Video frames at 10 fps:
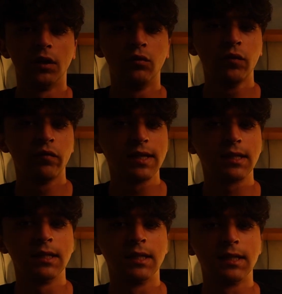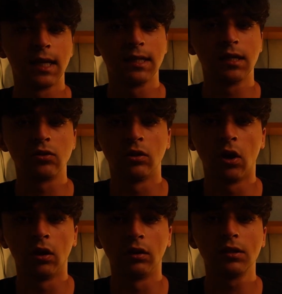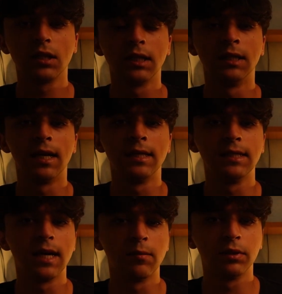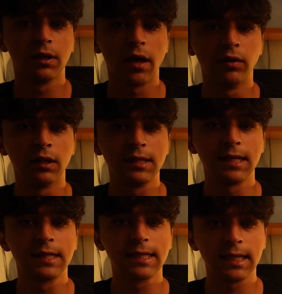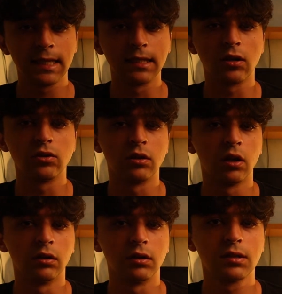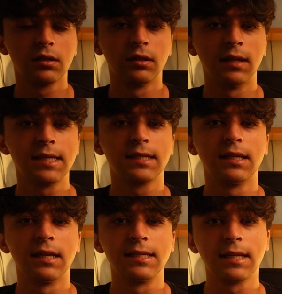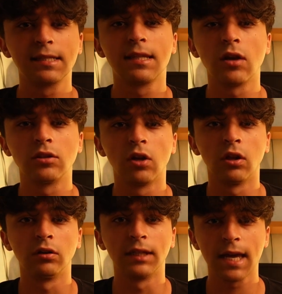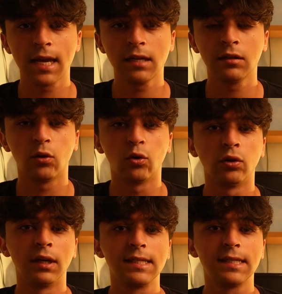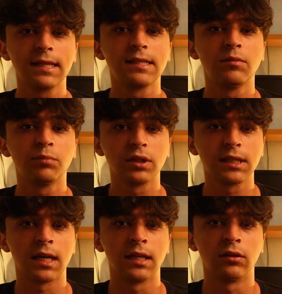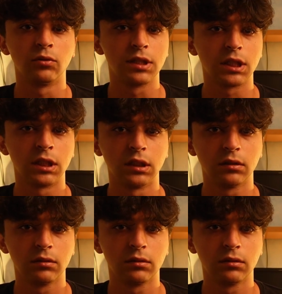If you invested $10,000 and ended up having $16,000, that's a $6,000 gain or a 60% return.